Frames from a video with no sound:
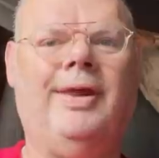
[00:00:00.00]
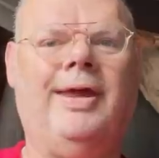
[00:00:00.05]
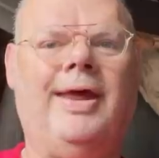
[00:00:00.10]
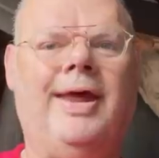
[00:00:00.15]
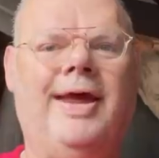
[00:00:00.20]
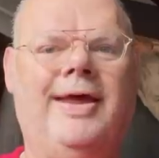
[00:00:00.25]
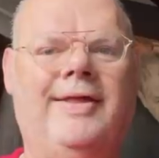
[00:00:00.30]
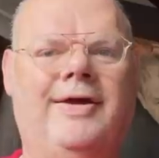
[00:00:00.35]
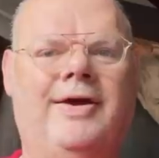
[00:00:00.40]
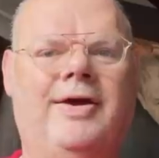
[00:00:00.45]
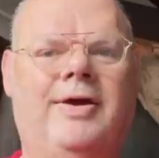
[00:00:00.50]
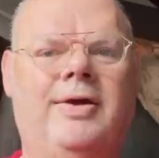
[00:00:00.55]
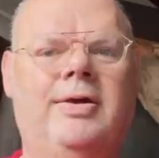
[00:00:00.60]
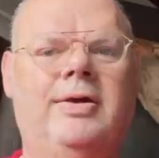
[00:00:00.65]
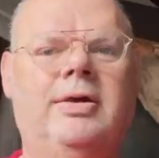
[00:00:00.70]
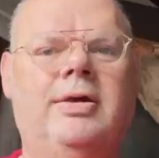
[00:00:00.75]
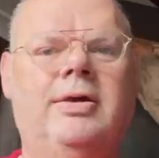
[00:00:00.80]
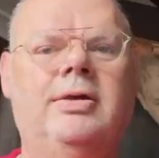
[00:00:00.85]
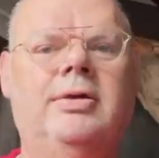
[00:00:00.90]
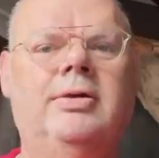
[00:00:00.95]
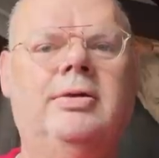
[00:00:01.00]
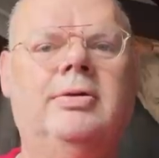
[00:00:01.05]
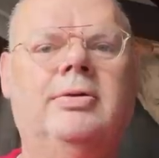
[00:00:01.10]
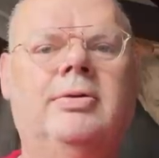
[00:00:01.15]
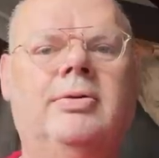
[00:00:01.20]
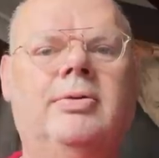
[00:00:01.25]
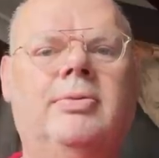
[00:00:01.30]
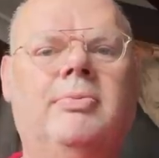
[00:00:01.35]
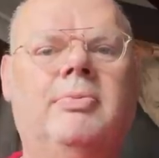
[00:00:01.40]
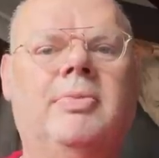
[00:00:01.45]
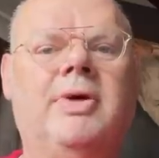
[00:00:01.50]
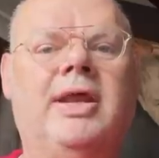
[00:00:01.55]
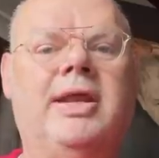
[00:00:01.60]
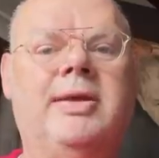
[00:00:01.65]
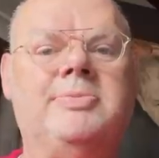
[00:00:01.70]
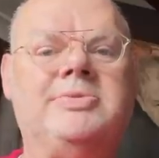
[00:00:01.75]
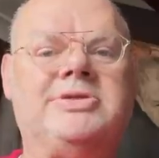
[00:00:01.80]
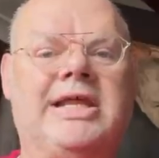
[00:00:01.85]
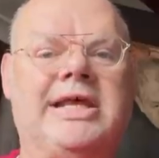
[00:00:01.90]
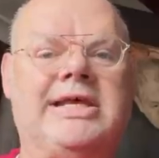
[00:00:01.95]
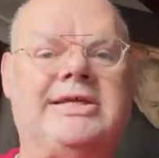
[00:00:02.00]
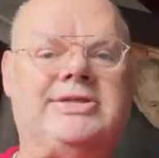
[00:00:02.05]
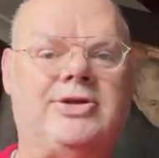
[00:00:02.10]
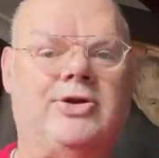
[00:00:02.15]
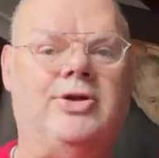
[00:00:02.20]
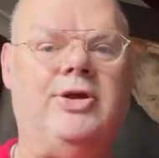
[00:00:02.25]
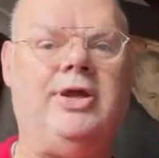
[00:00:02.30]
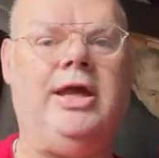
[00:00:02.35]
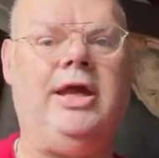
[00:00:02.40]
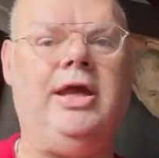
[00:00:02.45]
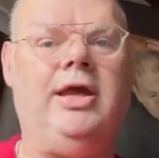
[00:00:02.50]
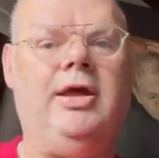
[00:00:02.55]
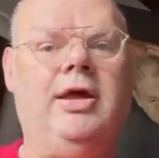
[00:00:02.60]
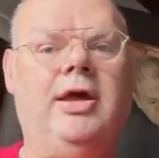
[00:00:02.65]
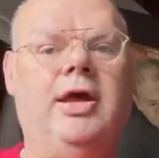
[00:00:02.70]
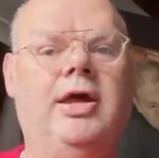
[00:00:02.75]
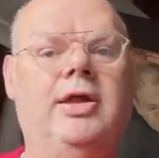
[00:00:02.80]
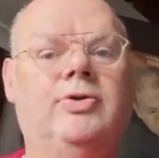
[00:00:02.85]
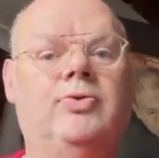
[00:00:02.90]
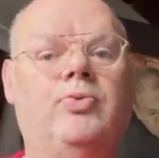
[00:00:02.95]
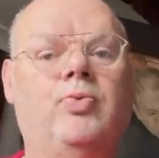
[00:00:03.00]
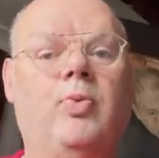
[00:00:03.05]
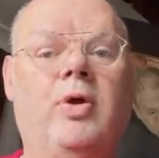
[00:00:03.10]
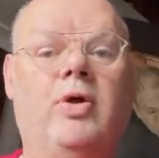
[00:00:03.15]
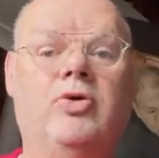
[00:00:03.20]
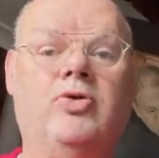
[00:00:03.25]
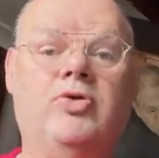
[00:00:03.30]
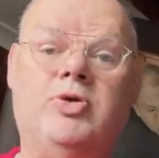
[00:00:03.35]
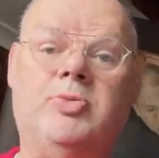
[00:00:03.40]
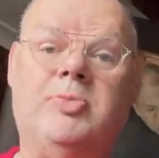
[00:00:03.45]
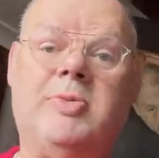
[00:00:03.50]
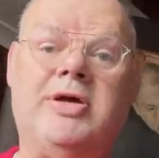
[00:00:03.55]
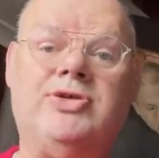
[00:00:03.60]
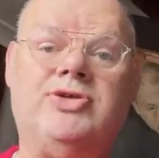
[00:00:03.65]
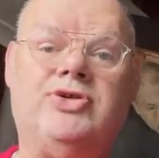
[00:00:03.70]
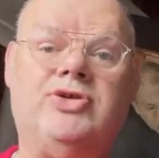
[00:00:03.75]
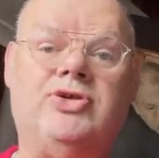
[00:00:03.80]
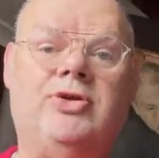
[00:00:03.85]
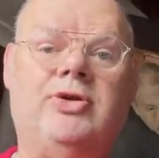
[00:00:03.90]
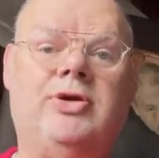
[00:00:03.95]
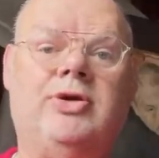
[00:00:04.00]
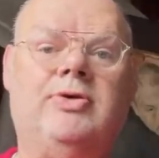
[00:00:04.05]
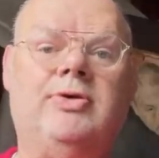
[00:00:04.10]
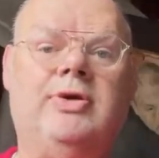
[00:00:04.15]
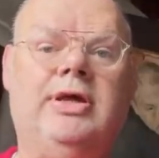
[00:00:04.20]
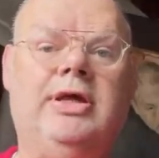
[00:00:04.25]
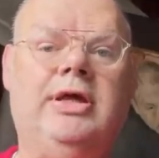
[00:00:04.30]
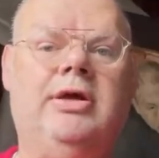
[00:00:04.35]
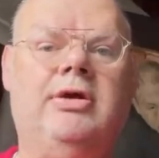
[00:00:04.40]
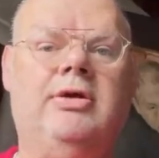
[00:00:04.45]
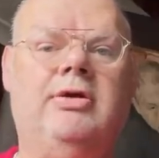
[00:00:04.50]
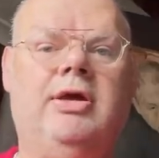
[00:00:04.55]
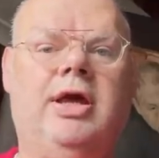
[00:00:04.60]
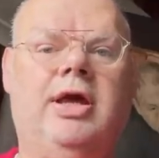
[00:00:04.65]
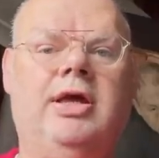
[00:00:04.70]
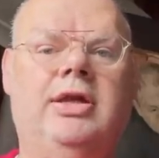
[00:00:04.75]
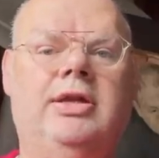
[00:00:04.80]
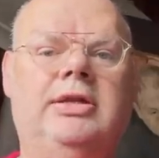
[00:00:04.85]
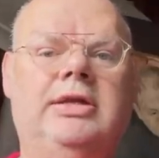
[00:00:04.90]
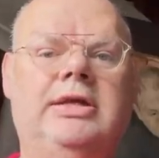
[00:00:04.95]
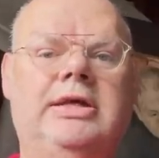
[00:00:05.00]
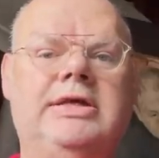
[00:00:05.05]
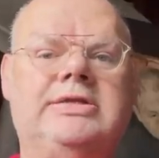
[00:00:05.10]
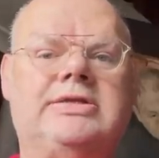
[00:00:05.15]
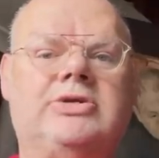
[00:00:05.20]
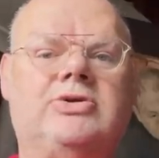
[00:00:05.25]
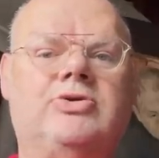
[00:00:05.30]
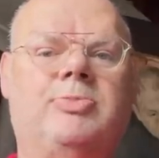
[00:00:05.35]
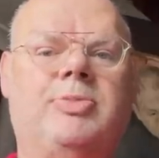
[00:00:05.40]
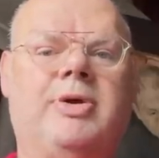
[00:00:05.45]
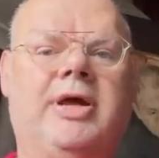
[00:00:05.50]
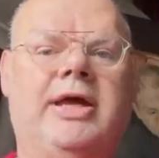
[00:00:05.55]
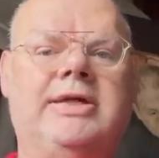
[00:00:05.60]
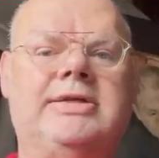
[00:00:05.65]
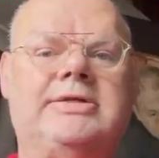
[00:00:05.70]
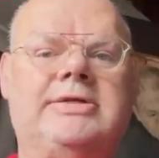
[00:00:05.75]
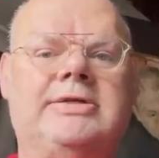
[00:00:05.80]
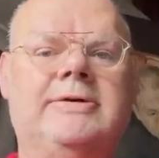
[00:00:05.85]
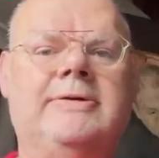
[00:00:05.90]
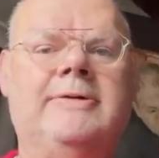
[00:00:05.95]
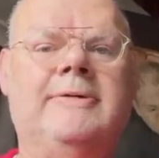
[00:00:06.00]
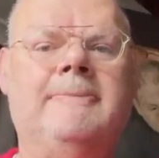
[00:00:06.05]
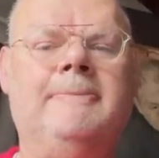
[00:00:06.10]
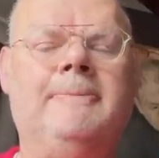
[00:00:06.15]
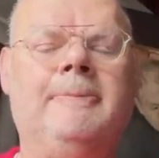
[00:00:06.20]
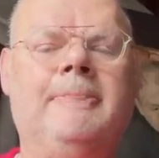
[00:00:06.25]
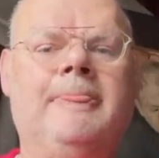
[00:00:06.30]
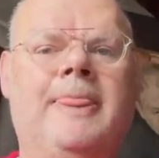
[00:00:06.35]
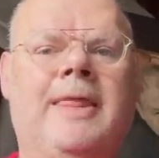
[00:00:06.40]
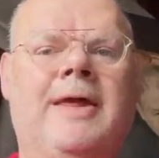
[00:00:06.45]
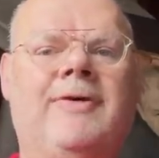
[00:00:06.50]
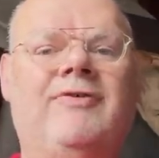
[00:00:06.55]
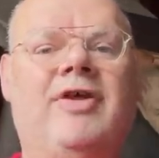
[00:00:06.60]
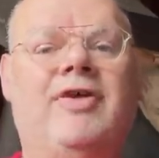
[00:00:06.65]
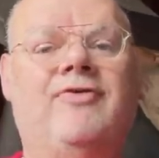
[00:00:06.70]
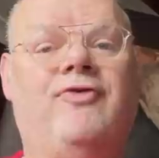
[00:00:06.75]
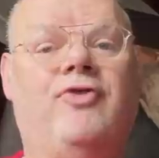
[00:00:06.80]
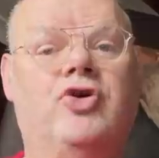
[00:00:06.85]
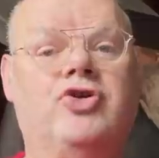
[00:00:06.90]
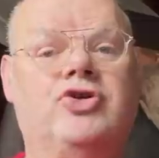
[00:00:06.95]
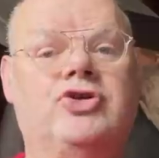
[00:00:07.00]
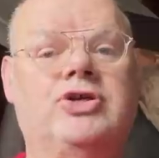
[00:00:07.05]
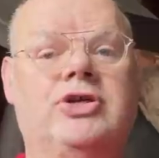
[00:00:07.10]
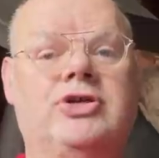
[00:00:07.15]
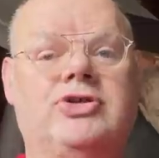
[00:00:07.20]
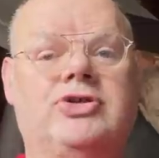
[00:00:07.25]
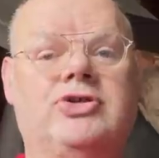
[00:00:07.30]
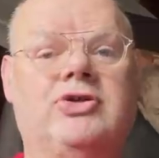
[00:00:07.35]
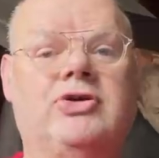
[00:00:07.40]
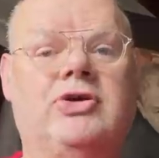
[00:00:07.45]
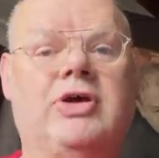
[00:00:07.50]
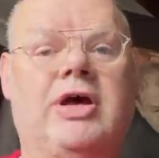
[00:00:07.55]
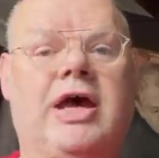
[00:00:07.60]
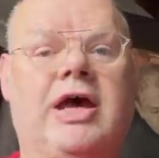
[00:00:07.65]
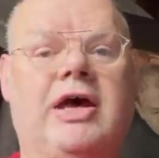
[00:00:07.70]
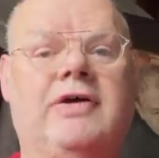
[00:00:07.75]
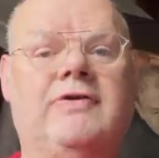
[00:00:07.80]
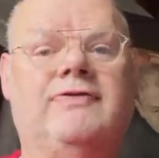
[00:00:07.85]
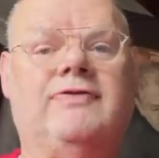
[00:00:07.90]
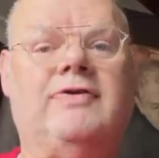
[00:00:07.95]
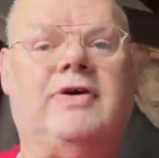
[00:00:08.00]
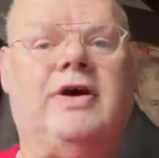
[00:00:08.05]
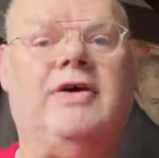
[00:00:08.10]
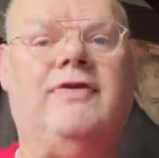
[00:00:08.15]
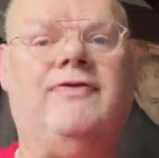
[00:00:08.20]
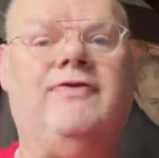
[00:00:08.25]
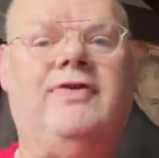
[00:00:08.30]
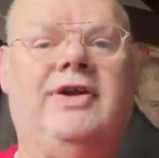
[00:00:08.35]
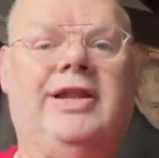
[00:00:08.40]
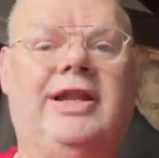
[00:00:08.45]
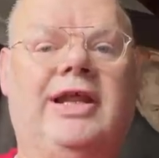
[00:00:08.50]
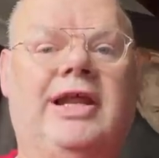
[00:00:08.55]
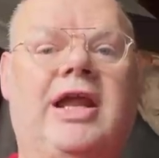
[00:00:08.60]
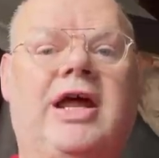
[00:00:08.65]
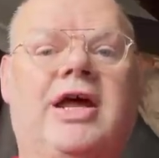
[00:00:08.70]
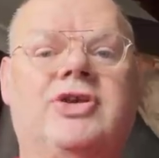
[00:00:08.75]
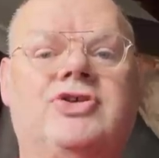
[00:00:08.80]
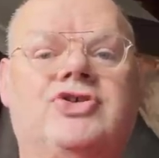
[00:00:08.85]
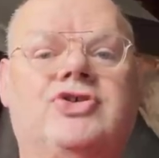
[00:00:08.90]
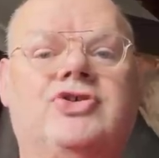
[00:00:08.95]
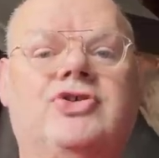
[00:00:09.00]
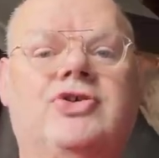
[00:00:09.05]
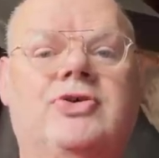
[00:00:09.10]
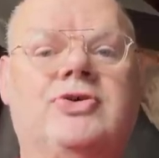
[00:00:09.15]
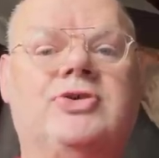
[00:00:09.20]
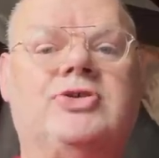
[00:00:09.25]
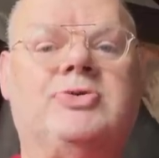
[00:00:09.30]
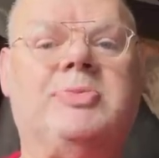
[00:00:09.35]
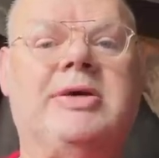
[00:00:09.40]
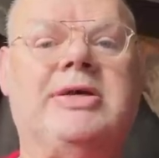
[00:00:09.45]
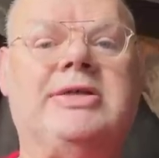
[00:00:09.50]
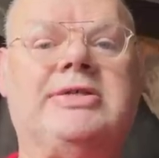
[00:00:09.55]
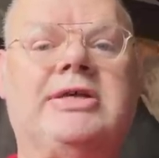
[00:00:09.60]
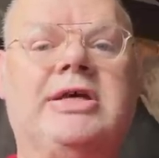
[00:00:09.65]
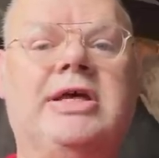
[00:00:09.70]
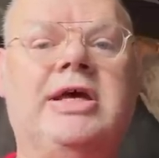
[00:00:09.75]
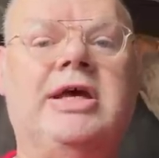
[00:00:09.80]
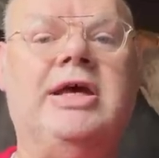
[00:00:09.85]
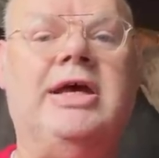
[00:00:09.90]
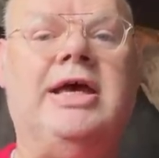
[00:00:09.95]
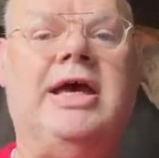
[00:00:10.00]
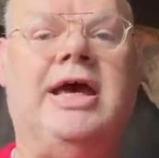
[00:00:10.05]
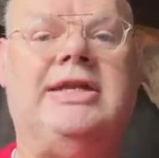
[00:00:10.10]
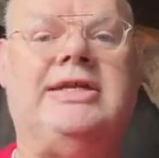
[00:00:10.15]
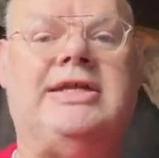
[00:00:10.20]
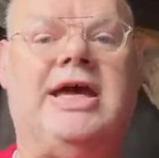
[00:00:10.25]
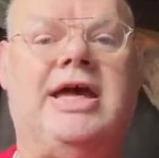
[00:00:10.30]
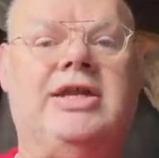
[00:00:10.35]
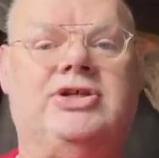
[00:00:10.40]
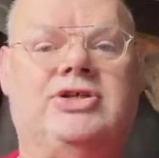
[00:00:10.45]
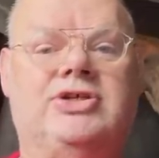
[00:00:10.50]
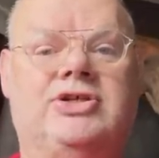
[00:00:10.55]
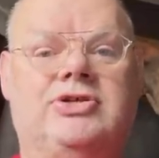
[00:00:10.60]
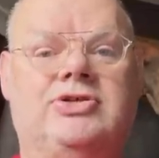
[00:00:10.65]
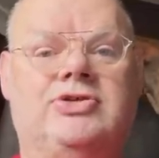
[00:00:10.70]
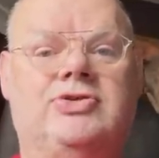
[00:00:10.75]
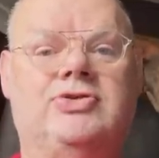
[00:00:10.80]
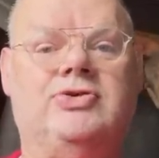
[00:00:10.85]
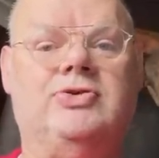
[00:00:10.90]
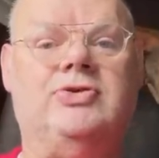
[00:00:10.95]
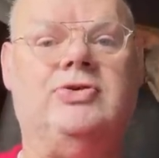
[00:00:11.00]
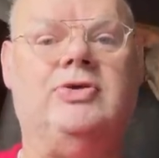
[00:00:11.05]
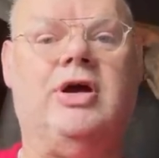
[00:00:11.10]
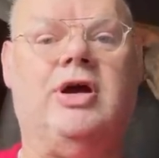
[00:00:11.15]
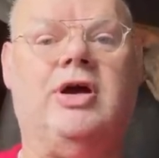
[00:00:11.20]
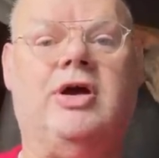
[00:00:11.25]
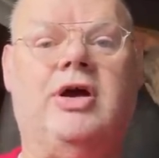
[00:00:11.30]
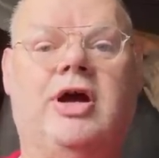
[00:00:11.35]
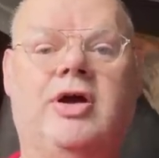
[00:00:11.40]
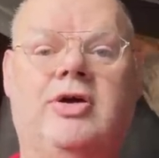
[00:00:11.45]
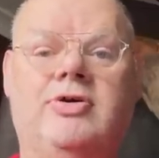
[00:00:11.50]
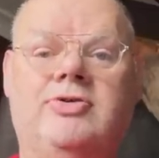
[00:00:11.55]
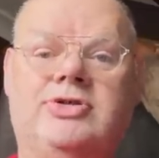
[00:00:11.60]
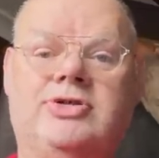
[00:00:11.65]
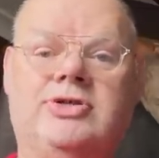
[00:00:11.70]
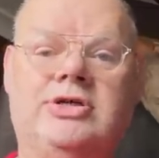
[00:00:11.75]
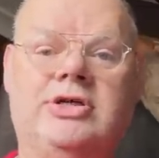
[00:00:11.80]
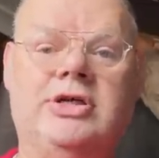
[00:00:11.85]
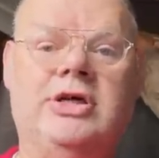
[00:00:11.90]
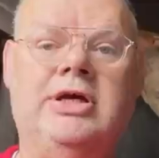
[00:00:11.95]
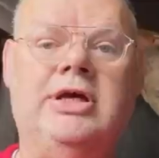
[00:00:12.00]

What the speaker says: Hi there. My name's Les Donaghy, and welcome to my studio here in East Kilbride. I'm very fortunate to have a fairly large studio space attached to our house.